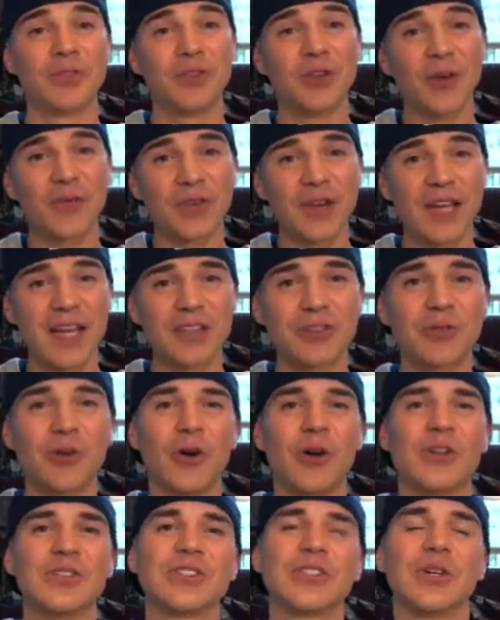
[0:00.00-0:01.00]
Don't forget to
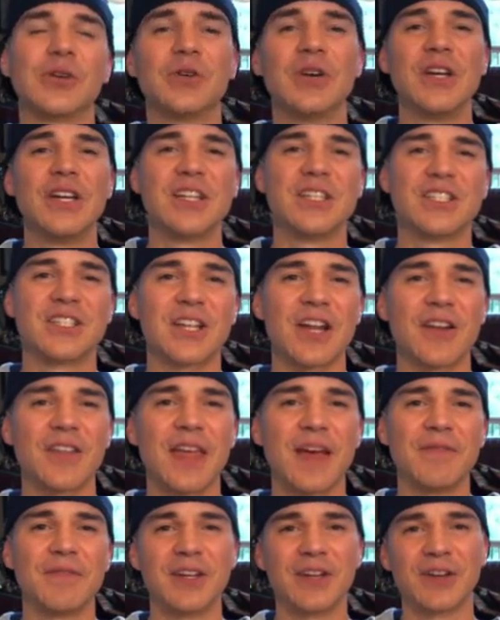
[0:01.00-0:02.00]
also share
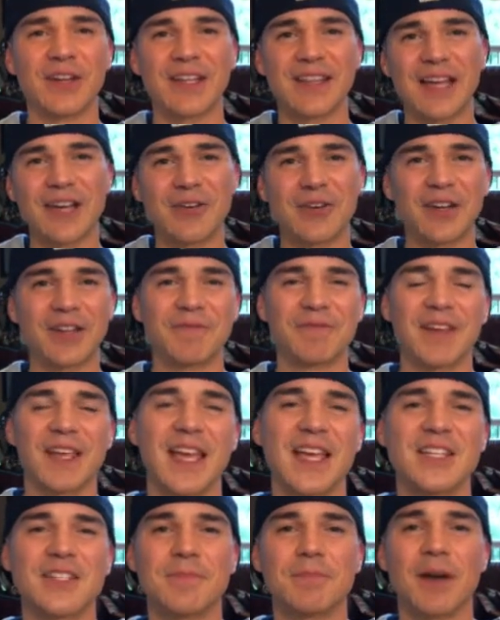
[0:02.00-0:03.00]
that video and hit that
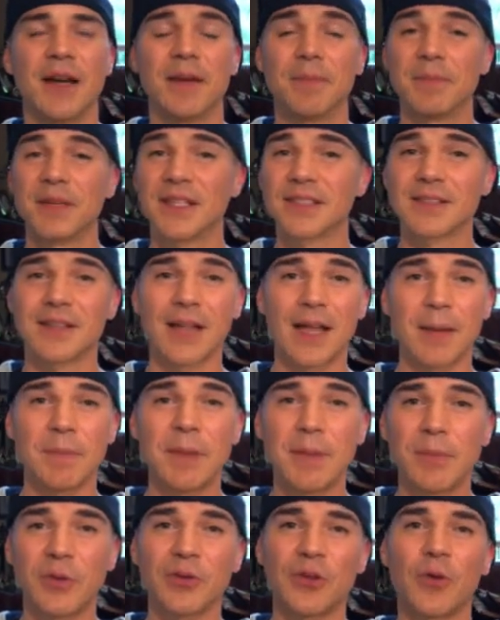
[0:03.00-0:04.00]
notification button because a lot
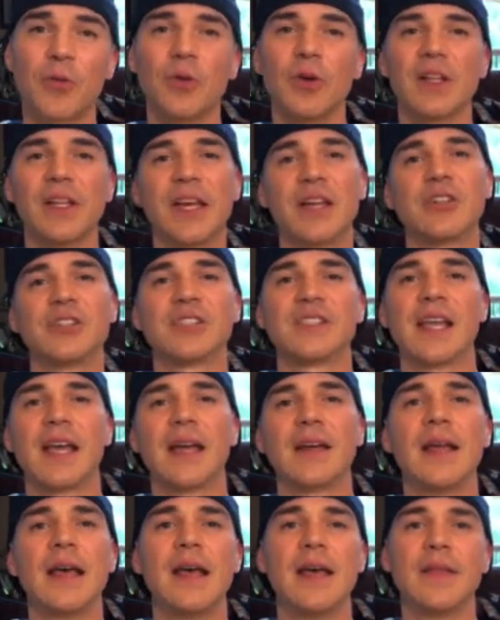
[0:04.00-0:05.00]
of people don't really
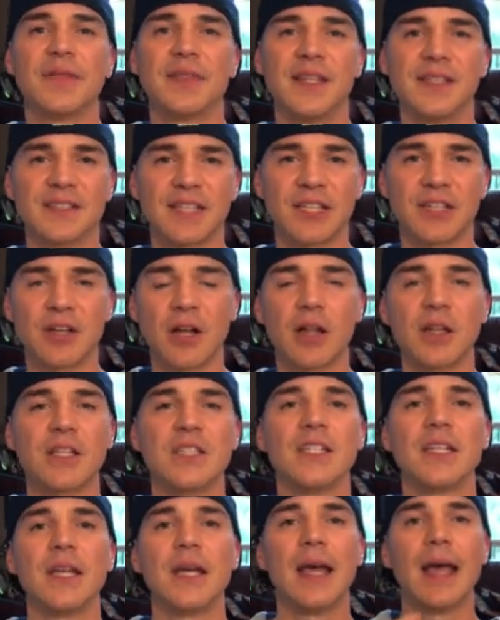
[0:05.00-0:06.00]
understand this
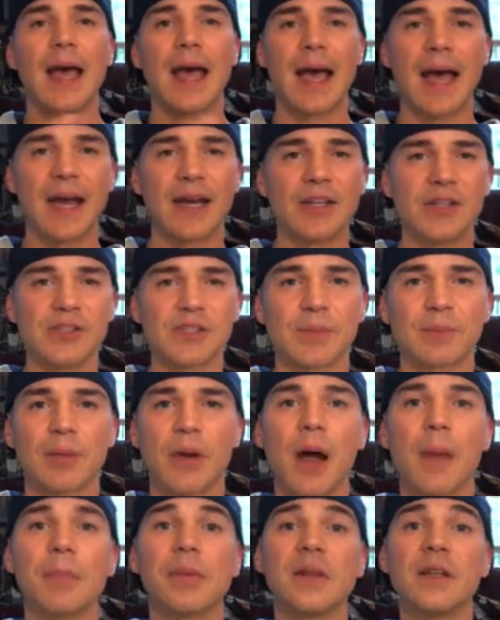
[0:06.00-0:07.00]
technology, how to use it
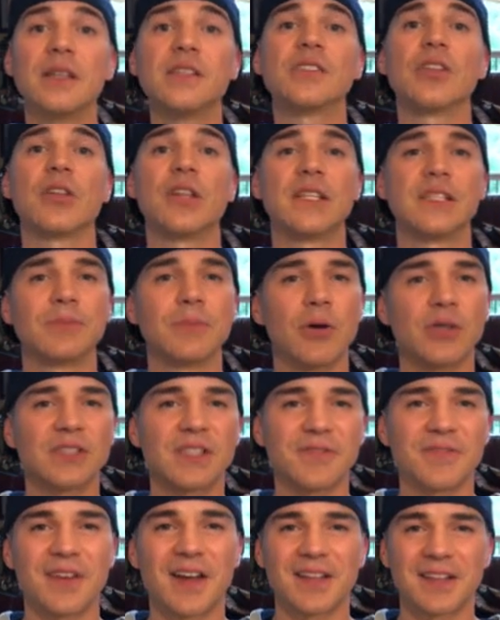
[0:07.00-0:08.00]
properly so that it's
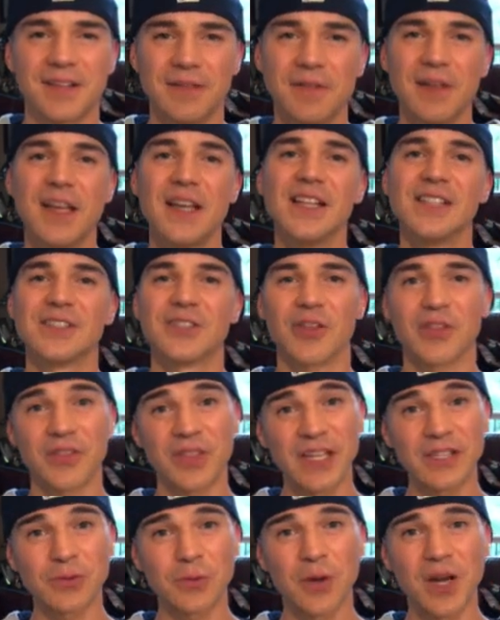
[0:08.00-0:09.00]
most effective. So
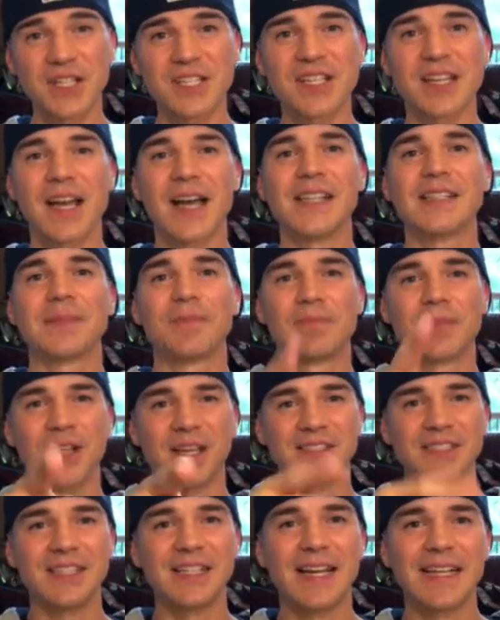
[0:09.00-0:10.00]
thanks for watching guys.
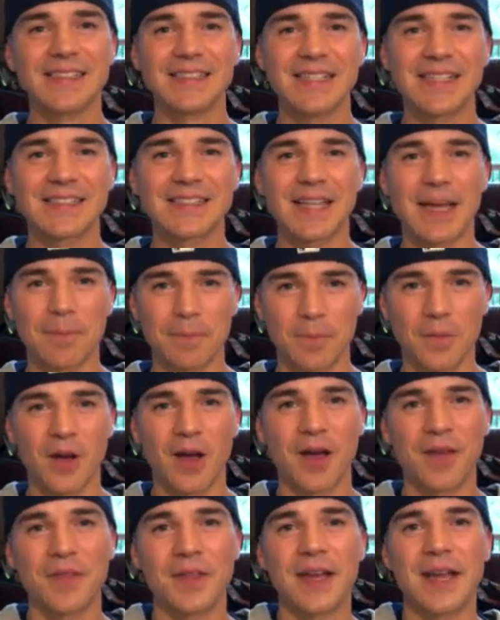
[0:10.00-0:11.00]
I'll see you guys next time
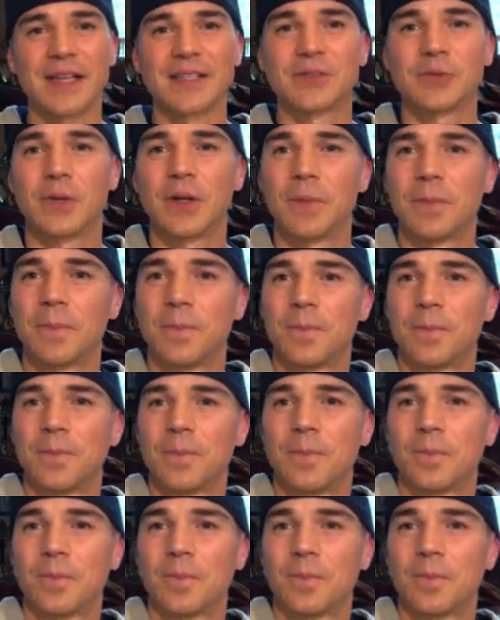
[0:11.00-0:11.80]
on the next one.